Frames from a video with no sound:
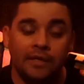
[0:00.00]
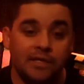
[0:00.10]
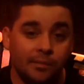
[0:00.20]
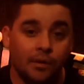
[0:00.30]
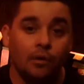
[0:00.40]
It
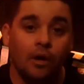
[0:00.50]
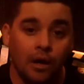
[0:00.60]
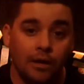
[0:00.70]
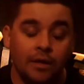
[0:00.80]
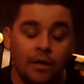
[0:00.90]
is a pro
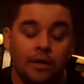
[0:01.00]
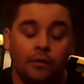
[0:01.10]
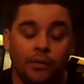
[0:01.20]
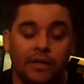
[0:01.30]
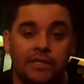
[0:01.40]
haunt,
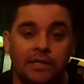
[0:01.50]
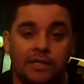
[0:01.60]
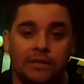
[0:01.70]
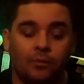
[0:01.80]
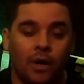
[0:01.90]
which
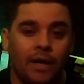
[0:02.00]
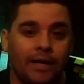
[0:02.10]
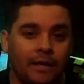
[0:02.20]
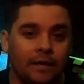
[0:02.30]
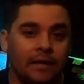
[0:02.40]
is
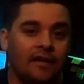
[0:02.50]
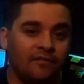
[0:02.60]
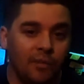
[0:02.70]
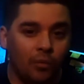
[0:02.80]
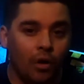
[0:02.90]
why it
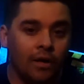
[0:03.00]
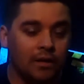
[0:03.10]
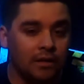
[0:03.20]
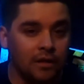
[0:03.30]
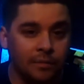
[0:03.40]
left me
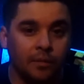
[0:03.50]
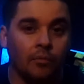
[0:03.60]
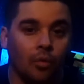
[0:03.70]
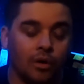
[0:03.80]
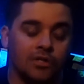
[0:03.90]
wanting a little
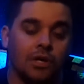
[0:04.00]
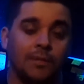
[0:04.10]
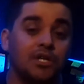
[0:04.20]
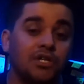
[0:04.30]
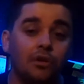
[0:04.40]
bit more.
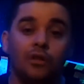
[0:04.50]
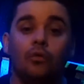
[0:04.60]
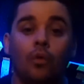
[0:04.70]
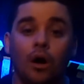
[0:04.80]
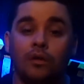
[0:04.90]
So I'm going to show
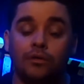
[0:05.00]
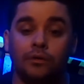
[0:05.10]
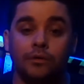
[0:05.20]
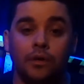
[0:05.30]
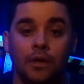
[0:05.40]
you the
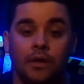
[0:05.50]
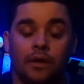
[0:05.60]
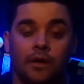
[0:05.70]
walkthrough